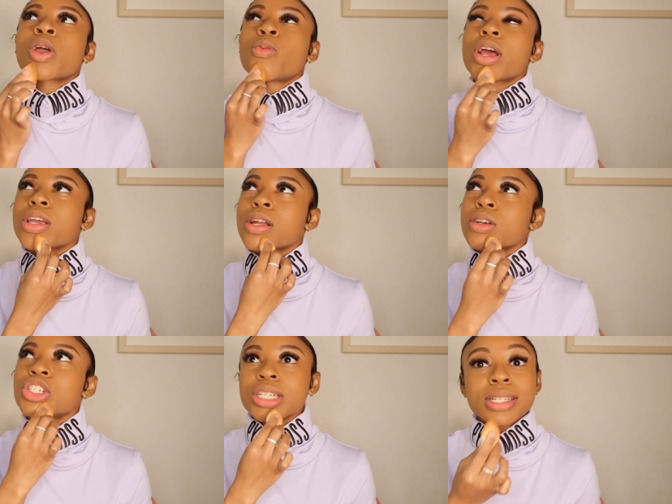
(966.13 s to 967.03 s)
where you
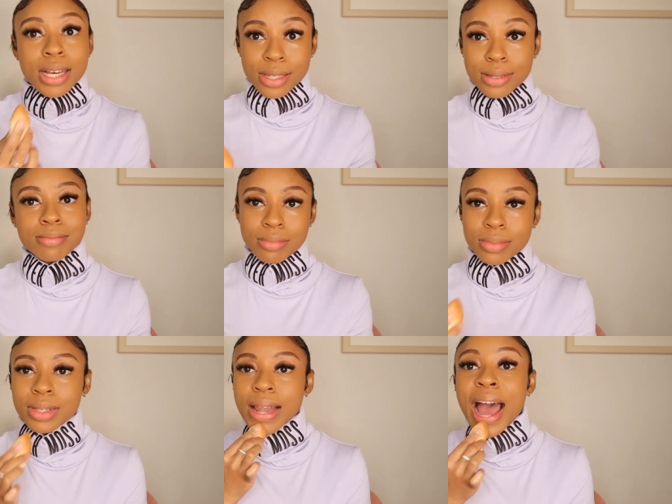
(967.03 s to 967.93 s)
know she does
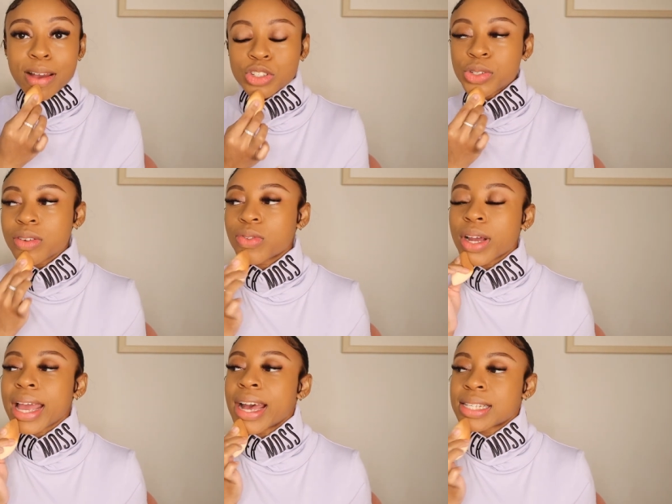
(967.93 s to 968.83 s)
live trend
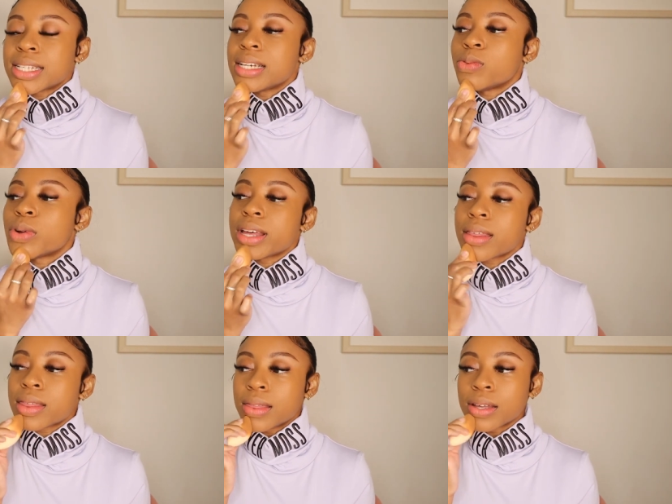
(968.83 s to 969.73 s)
forecasting with